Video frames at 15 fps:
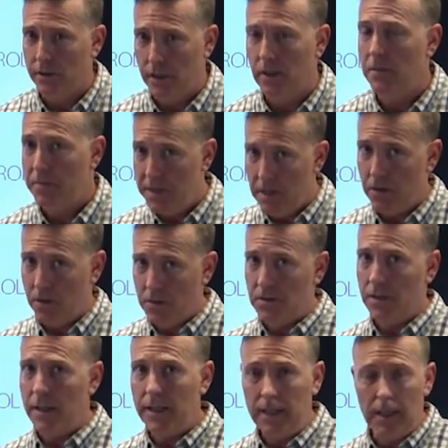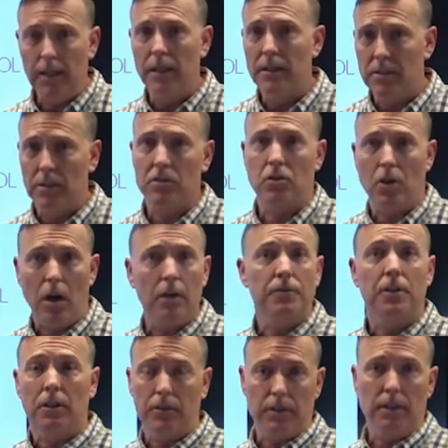It appears like it is a soft
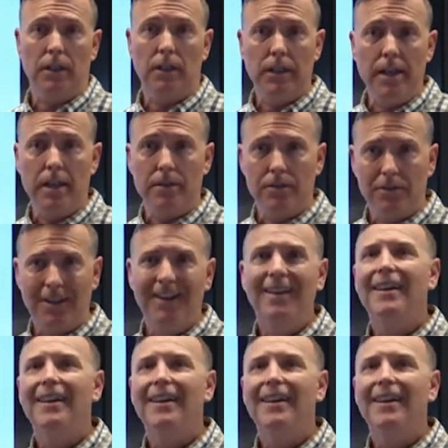acrylic lens.